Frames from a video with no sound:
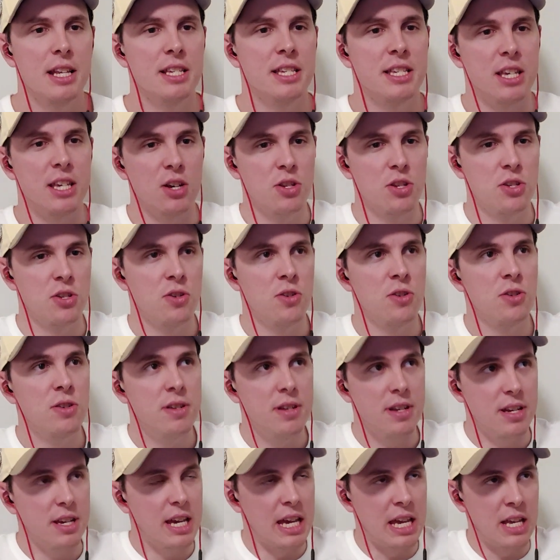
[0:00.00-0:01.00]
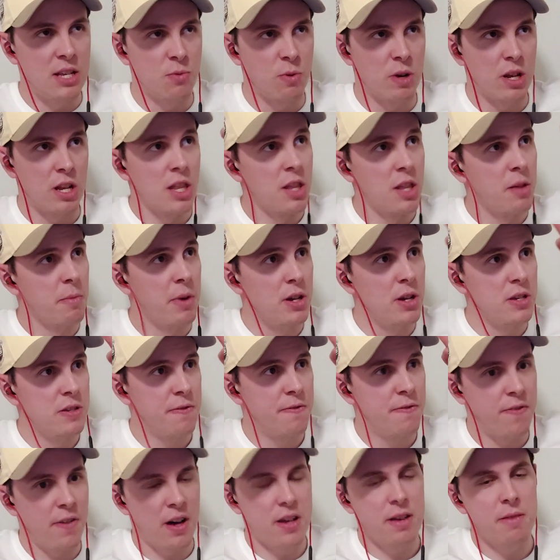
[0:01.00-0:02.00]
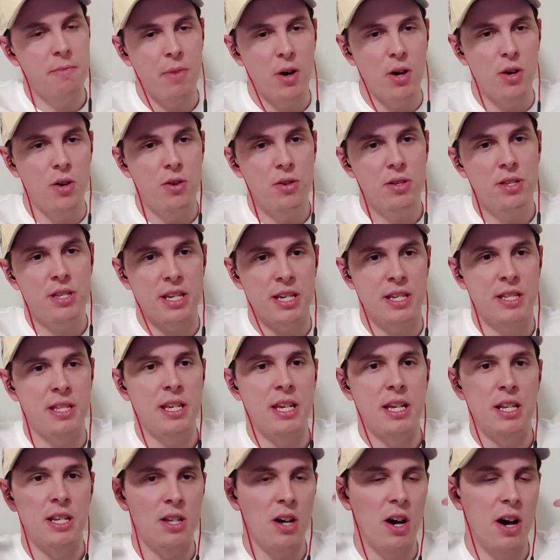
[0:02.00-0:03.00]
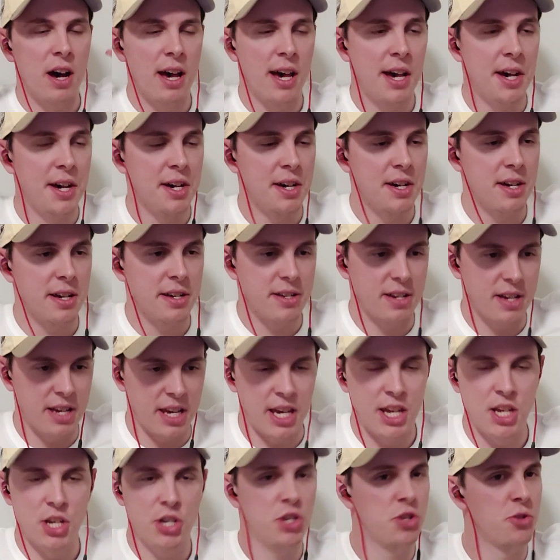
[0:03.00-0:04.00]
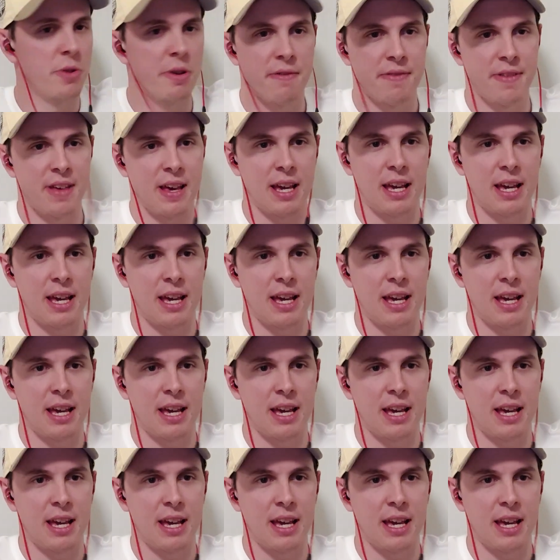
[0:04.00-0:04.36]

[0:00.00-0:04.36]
Cell, dude, is one of the most fun modes in the entire history of that